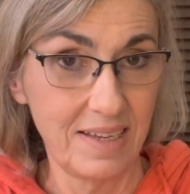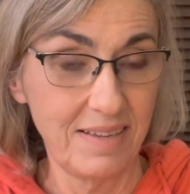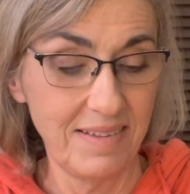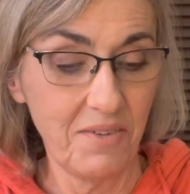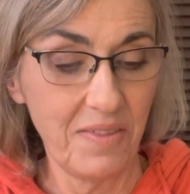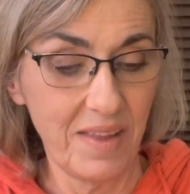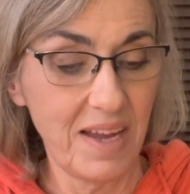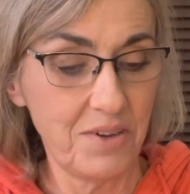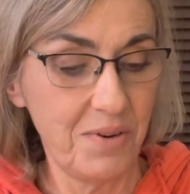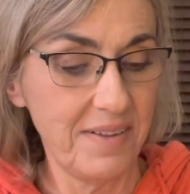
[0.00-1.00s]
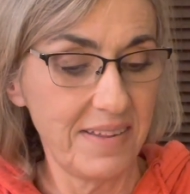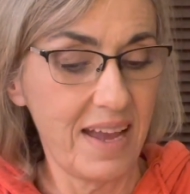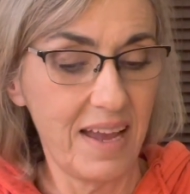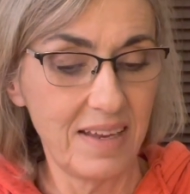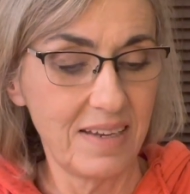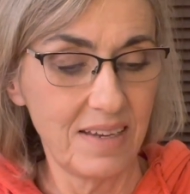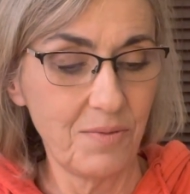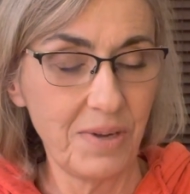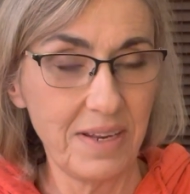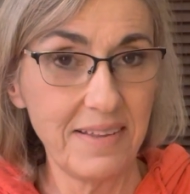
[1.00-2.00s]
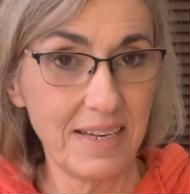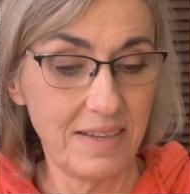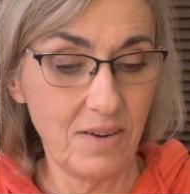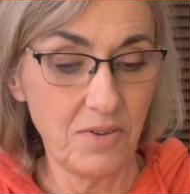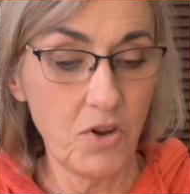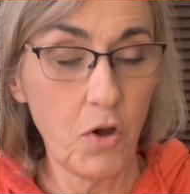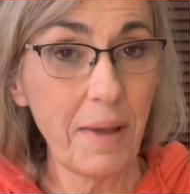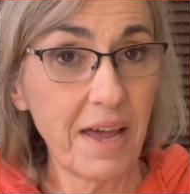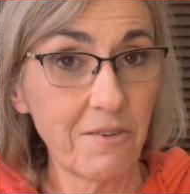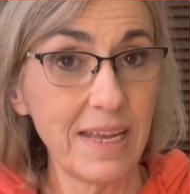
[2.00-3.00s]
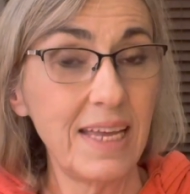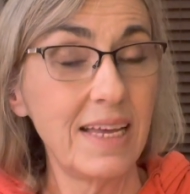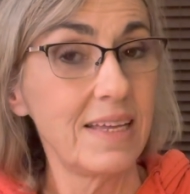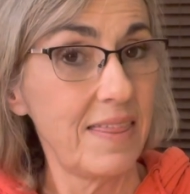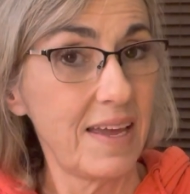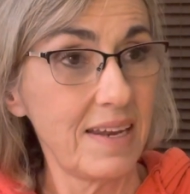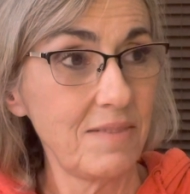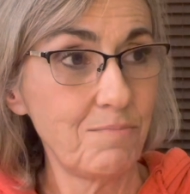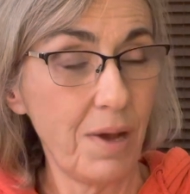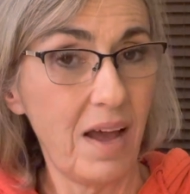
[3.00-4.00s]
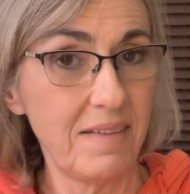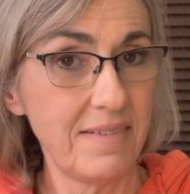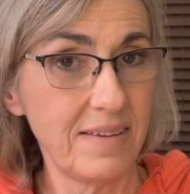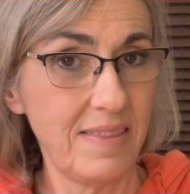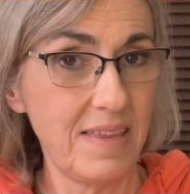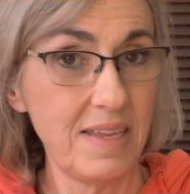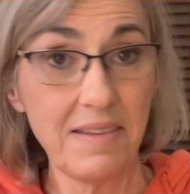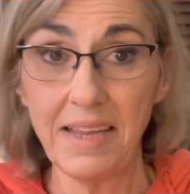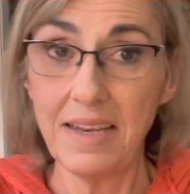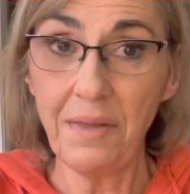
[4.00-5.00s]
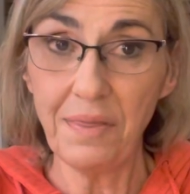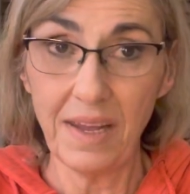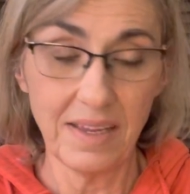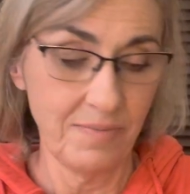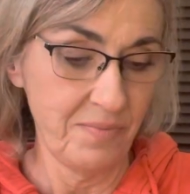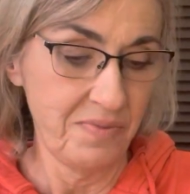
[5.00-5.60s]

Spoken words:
So I noticed that when he said no battery, and then he paused, and then he said nothing.